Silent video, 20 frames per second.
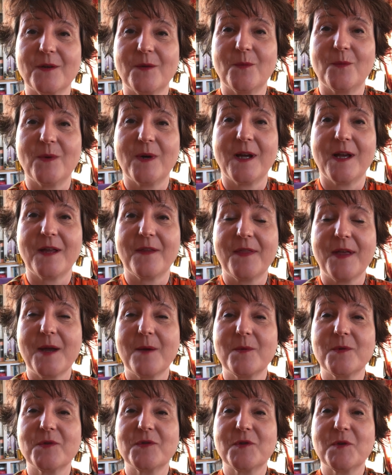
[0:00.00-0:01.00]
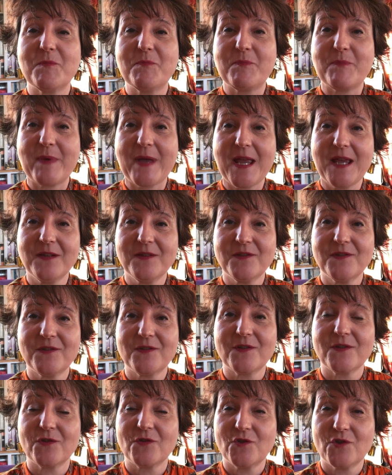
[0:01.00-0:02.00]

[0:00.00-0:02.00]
where there was the best